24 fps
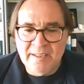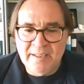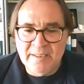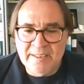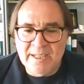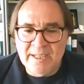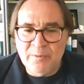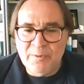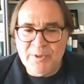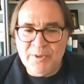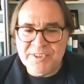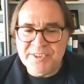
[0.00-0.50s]

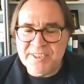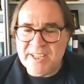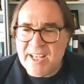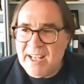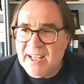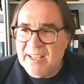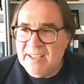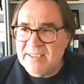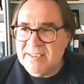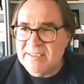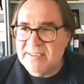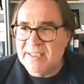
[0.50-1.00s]
the
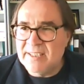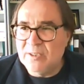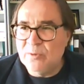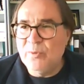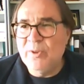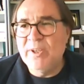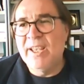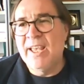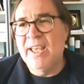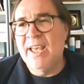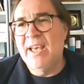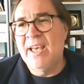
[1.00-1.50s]
results that
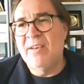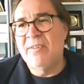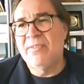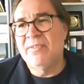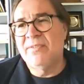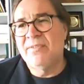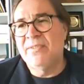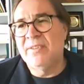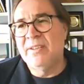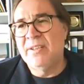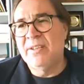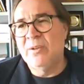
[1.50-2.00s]

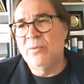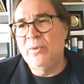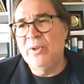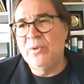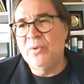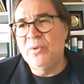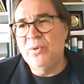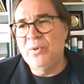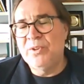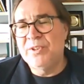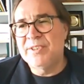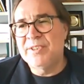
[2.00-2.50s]
we
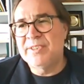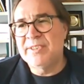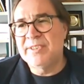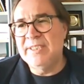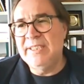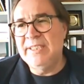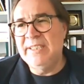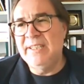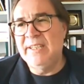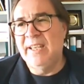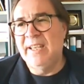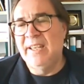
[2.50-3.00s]
could
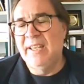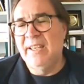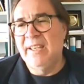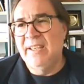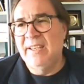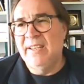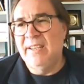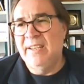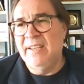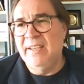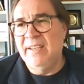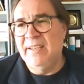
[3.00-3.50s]
see
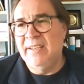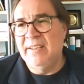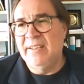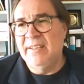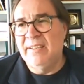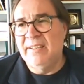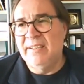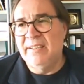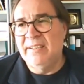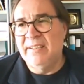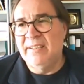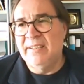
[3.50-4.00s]

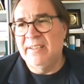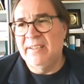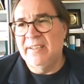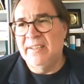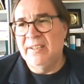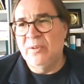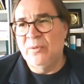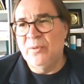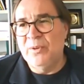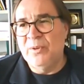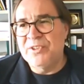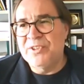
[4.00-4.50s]
in
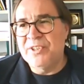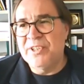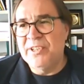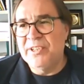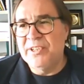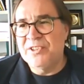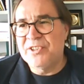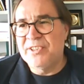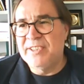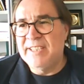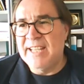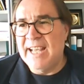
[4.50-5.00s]
the
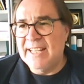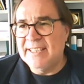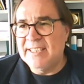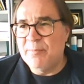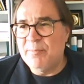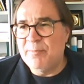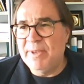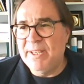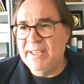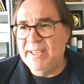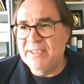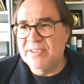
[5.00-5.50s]
research
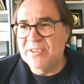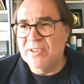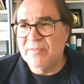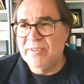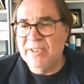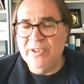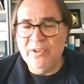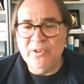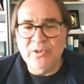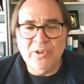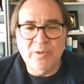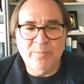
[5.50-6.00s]
database of
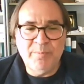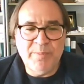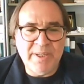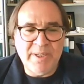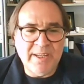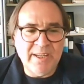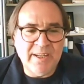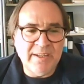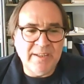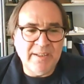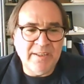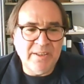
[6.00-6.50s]
the
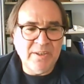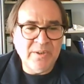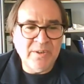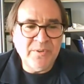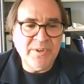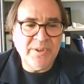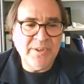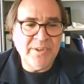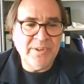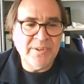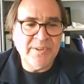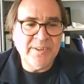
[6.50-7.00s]
European
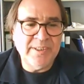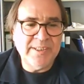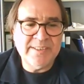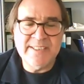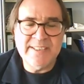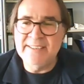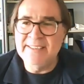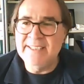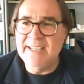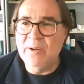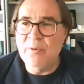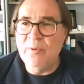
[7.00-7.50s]
Union is
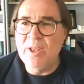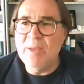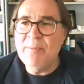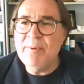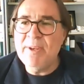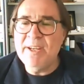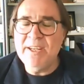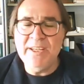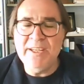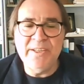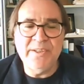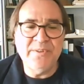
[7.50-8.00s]
that the
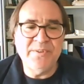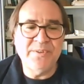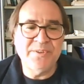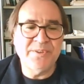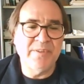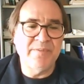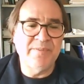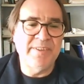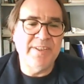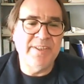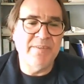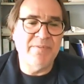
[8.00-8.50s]
revenues
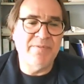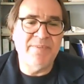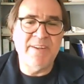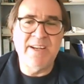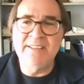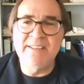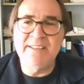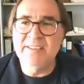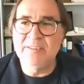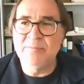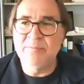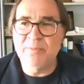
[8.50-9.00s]
of the
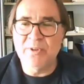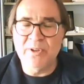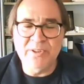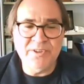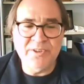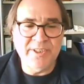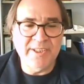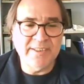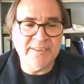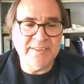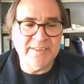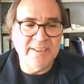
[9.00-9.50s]
funded
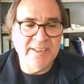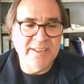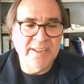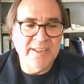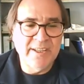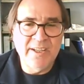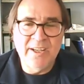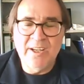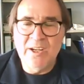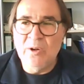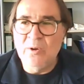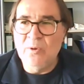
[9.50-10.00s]
project
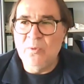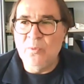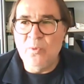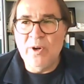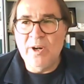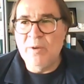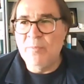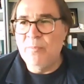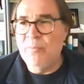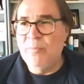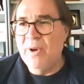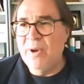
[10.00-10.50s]

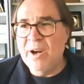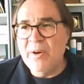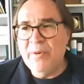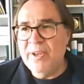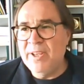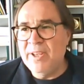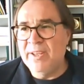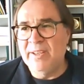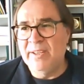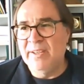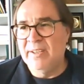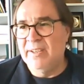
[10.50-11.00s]
were
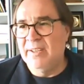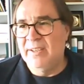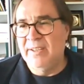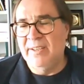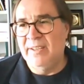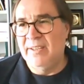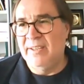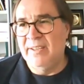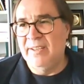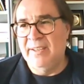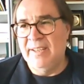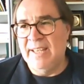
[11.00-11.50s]
very
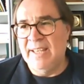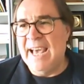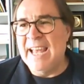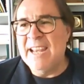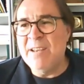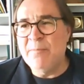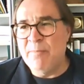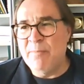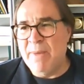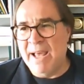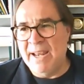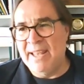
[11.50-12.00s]

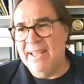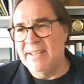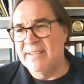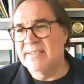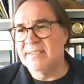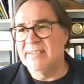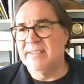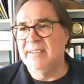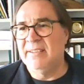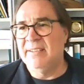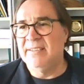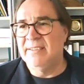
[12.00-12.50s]

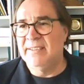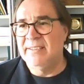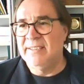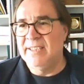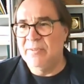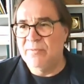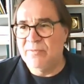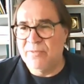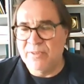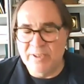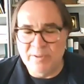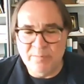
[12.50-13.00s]
unbalanced in the
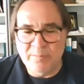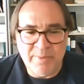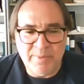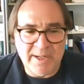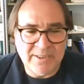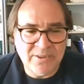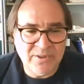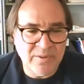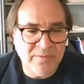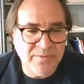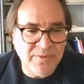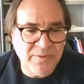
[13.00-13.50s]
different
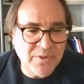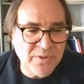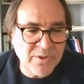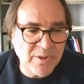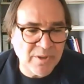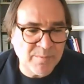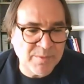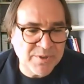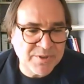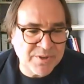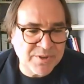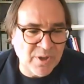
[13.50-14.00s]
parts of
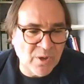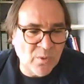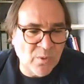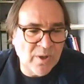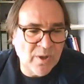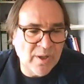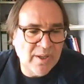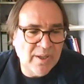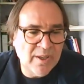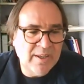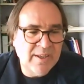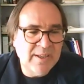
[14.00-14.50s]
Europe.
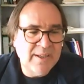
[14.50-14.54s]
So